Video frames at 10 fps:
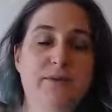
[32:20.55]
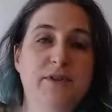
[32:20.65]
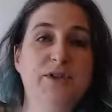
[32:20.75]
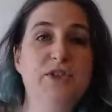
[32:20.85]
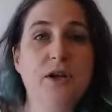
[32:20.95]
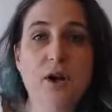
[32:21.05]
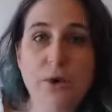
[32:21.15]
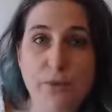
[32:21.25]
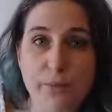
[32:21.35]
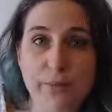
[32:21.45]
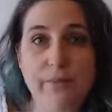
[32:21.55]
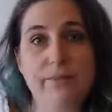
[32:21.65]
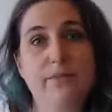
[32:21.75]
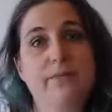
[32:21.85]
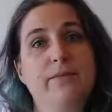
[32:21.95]
Shalom.
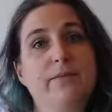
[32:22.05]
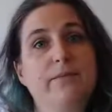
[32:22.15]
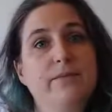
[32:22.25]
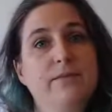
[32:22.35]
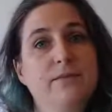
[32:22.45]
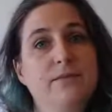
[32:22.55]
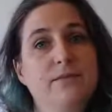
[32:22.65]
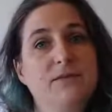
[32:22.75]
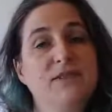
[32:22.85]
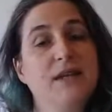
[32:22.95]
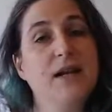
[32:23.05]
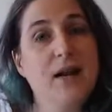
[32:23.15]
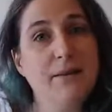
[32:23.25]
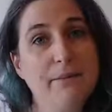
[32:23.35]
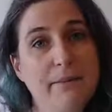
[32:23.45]

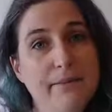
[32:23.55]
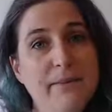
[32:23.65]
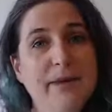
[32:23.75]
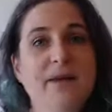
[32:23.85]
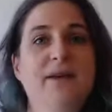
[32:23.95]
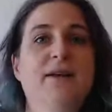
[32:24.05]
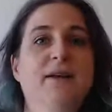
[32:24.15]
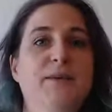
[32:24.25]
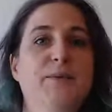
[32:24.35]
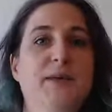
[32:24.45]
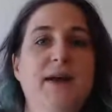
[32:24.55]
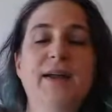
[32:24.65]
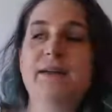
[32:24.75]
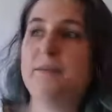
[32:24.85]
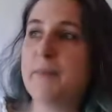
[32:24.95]
Salam.
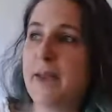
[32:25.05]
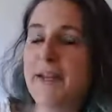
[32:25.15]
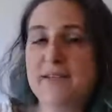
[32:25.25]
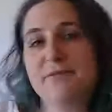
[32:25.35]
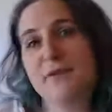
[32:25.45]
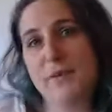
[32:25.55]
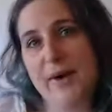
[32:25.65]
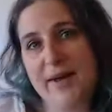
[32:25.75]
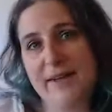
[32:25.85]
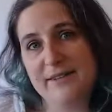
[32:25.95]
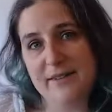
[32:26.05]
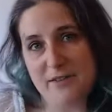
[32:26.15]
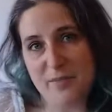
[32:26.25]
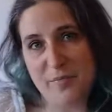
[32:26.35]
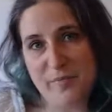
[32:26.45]
Right? Many different ways
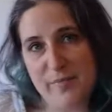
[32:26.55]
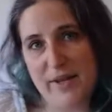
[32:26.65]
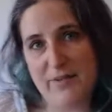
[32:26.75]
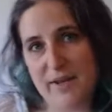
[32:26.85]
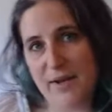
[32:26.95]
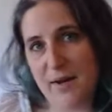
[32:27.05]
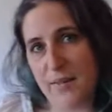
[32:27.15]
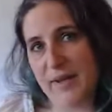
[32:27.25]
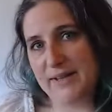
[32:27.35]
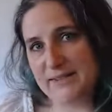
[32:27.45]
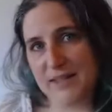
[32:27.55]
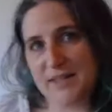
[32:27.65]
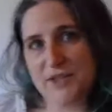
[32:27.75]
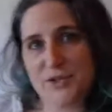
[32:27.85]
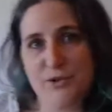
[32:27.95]
of giving a
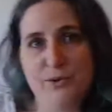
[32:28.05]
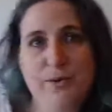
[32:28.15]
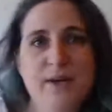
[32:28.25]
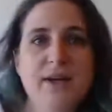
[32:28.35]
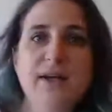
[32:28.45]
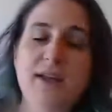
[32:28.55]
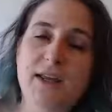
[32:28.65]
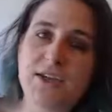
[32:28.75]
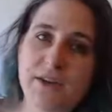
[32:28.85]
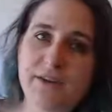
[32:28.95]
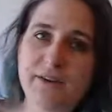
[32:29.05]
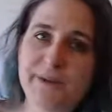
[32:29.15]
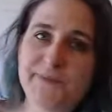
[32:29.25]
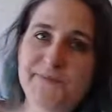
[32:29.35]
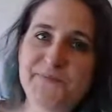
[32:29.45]
blessing to each other.